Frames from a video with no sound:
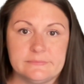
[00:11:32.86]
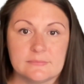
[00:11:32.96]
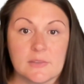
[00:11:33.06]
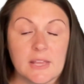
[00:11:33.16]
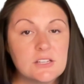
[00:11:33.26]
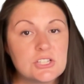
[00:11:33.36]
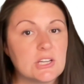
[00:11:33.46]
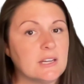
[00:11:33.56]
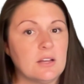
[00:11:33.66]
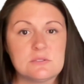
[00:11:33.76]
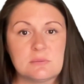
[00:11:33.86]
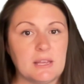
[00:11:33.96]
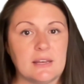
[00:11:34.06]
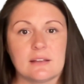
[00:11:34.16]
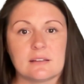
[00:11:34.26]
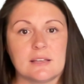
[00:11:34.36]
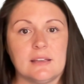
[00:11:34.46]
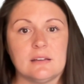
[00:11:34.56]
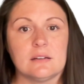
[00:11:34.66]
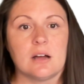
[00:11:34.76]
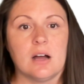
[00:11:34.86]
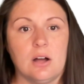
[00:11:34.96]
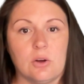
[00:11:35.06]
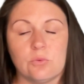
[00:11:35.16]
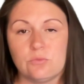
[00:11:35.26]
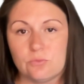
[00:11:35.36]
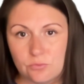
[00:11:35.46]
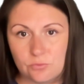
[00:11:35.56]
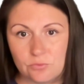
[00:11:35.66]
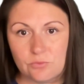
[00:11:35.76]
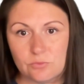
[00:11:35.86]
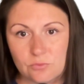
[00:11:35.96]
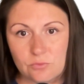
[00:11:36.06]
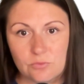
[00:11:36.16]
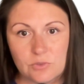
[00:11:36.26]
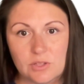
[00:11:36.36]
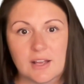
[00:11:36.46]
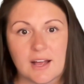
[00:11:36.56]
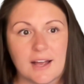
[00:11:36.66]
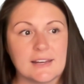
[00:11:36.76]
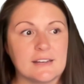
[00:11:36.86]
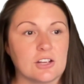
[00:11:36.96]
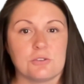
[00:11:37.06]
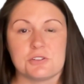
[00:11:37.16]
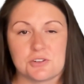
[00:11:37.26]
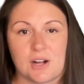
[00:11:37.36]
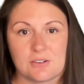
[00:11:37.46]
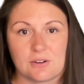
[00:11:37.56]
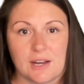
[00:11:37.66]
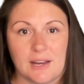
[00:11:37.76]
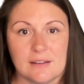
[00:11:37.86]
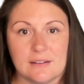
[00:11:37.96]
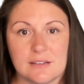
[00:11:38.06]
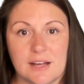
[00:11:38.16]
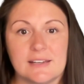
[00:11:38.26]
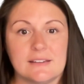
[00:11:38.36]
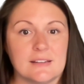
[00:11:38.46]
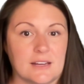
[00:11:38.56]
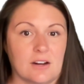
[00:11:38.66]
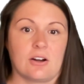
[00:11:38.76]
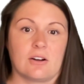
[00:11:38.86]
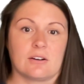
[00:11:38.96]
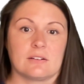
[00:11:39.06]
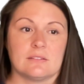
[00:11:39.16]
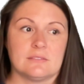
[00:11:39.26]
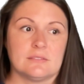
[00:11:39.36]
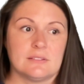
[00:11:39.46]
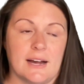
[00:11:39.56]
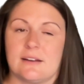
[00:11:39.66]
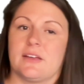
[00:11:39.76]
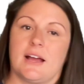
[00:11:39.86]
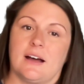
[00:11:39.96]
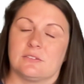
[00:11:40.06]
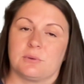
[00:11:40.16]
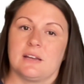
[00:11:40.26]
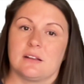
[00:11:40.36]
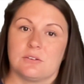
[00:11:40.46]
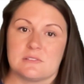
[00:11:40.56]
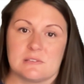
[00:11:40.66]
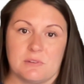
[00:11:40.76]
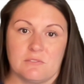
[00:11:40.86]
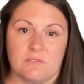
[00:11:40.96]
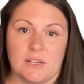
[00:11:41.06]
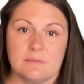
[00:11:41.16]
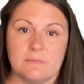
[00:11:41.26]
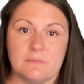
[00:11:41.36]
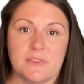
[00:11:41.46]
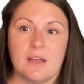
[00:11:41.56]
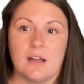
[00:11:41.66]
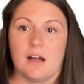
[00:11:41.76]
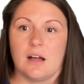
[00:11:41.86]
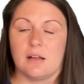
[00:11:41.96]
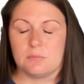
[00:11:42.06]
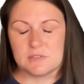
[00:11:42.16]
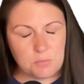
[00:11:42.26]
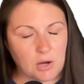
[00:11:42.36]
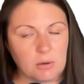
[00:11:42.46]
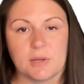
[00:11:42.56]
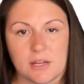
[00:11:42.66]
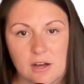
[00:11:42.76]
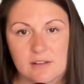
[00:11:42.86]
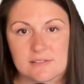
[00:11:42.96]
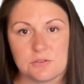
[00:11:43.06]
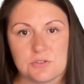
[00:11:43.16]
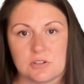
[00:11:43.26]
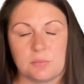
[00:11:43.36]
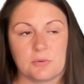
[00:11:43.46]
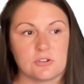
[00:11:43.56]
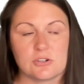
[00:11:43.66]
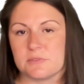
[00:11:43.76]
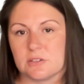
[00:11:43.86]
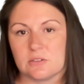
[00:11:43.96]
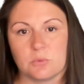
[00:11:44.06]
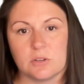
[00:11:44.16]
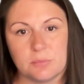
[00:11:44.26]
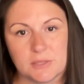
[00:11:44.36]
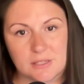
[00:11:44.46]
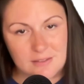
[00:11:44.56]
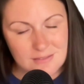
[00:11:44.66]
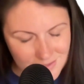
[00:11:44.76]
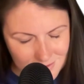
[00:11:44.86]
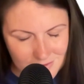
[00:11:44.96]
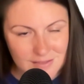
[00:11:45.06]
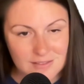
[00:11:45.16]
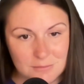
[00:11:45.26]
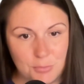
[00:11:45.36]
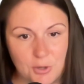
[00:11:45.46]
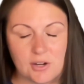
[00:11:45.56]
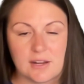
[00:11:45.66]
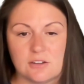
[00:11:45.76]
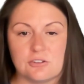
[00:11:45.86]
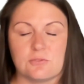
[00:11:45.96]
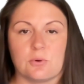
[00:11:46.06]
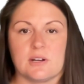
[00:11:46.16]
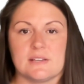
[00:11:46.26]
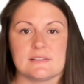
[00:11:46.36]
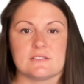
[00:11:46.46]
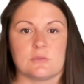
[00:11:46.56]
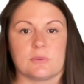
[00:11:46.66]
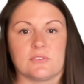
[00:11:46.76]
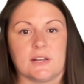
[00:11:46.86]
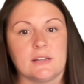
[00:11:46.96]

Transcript: And she knows immediately, uh-oh, I need to go distract Ricky. I need to get her out of the house. We need to go do something fun. It's probably a Costco trip or a trip to Goodwill, because partying in your 40s is super fun.